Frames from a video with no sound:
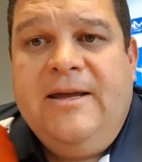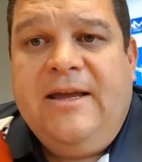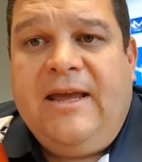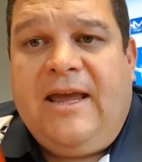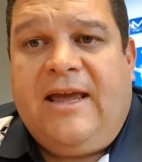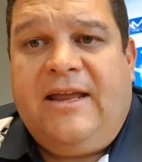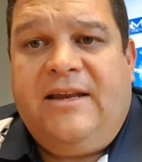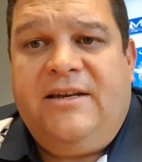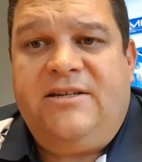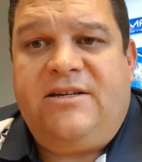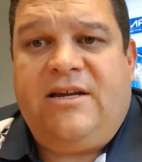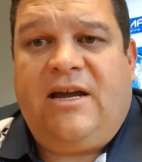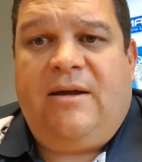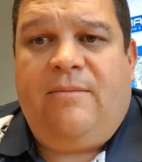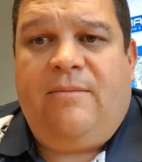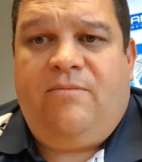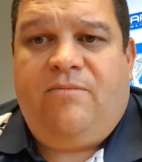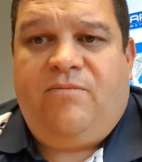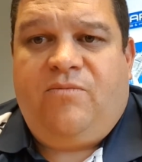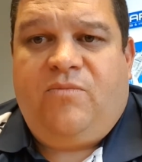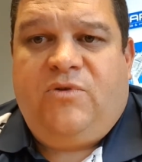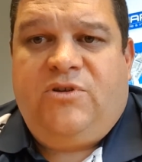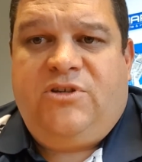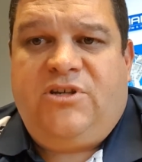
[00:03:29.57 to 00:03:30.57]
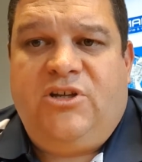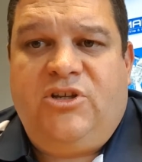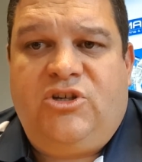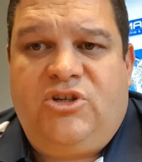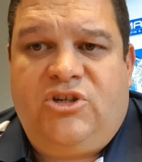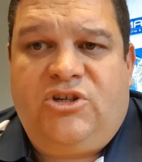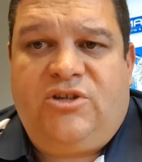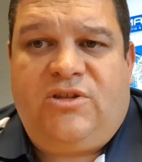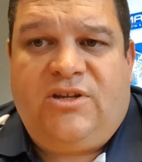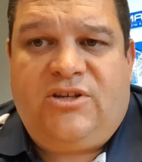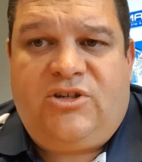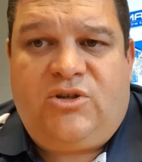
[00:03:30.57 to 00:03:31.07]
And
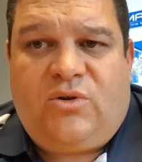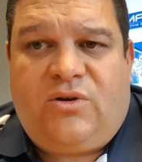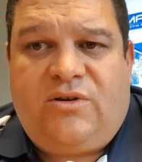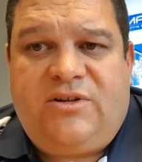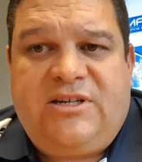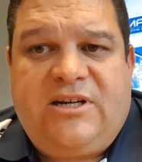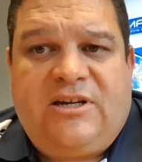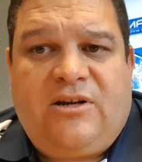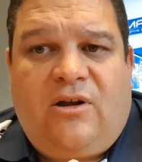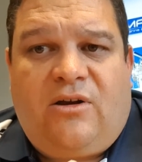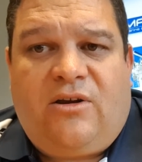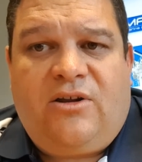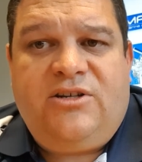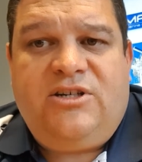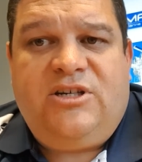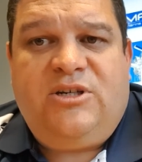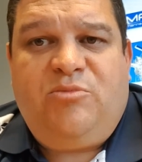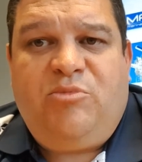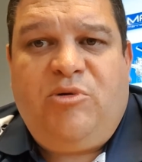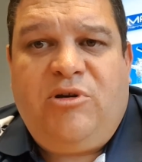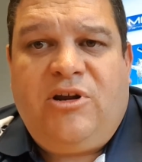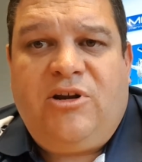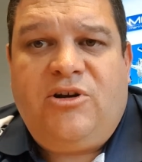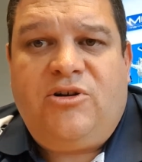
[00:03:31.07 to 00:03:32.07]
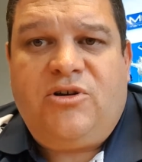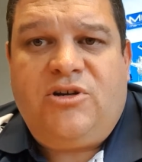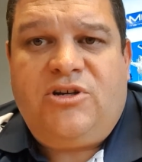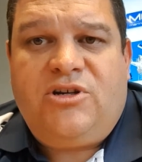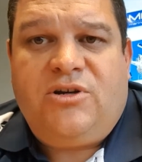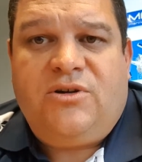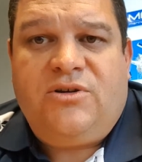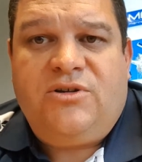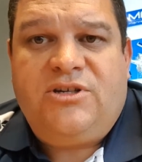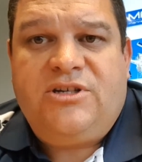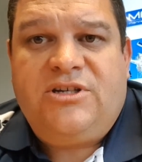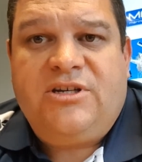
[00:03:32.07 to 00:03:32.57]
since this sort of technology has been
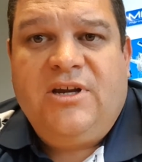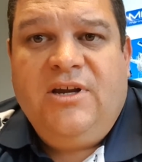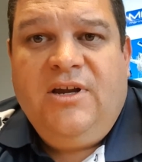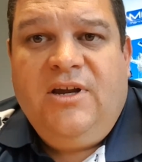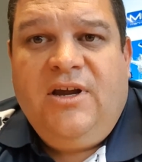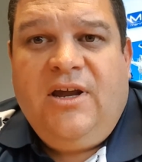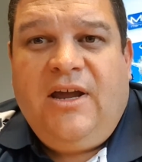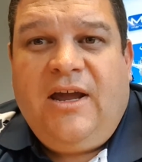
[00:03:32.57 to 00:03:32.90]
introduced,